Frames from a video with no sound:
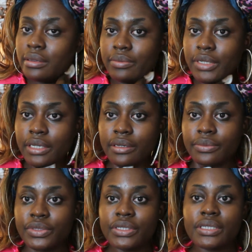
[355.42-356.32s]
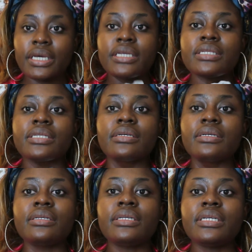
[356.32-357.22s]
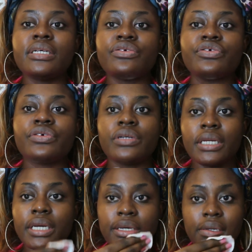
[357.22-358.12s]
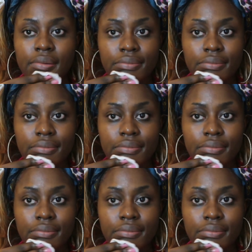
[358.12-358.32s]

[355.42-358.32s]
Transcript: makeup just gets literally